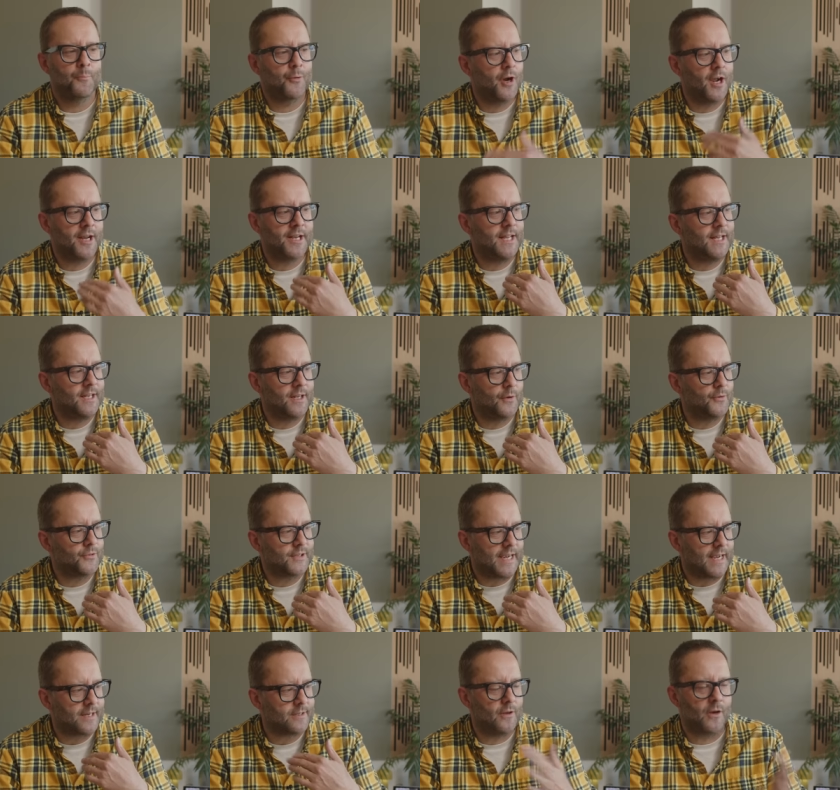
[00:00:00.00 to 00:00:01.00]
Brian Eno's
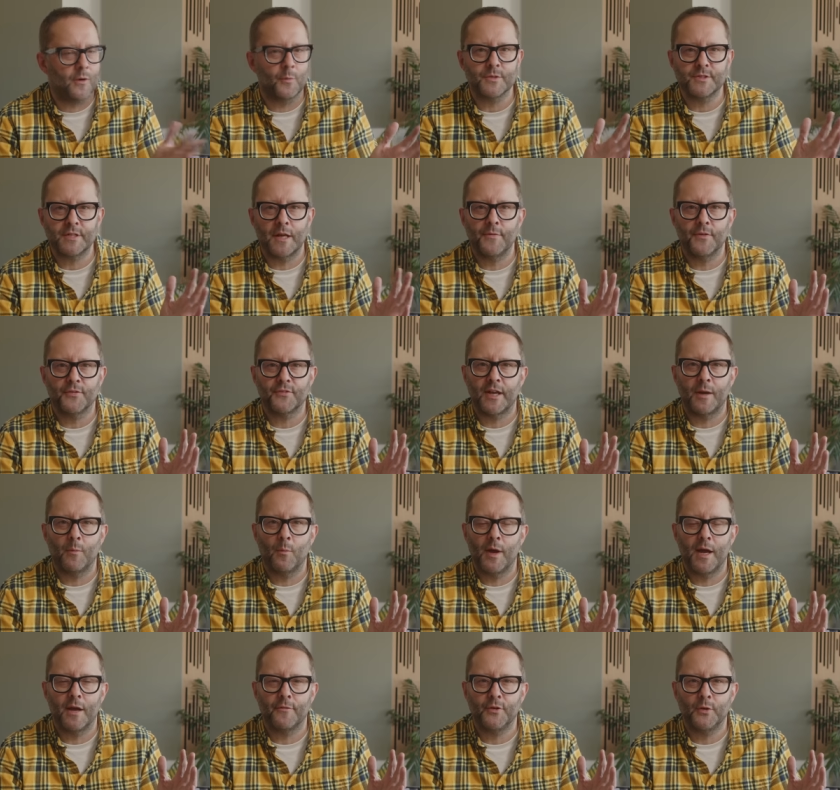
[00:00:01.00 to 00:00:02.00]
catalog was done the same
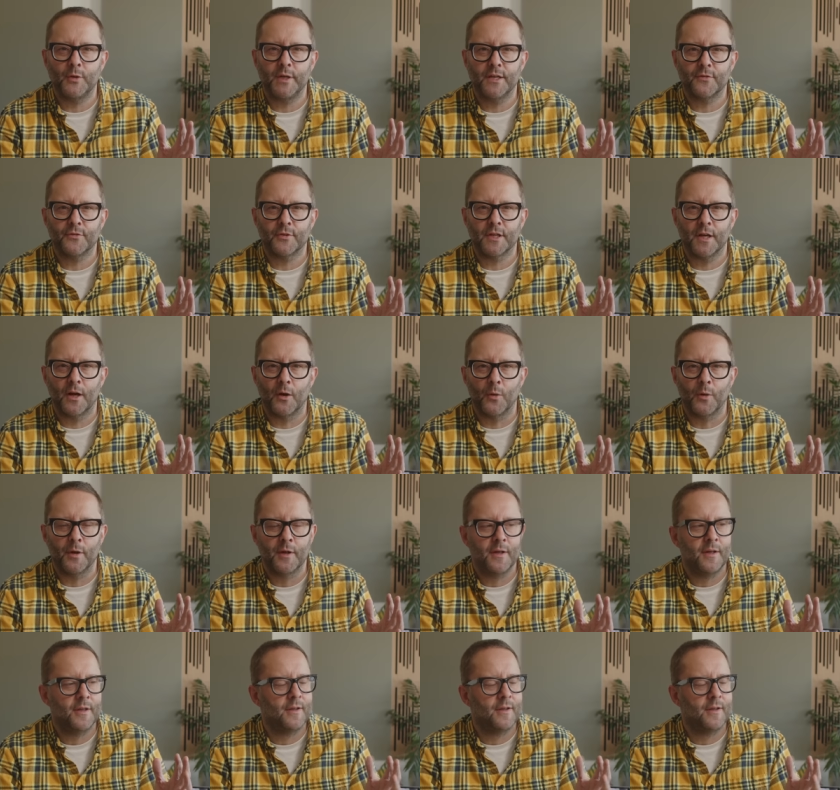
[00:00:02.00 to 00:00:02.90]
way a few years ago.